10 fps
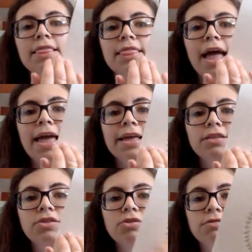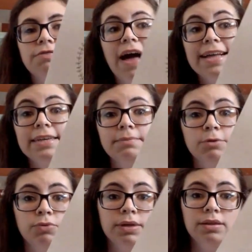That is to divide it
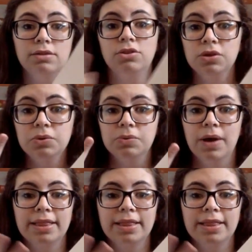between two.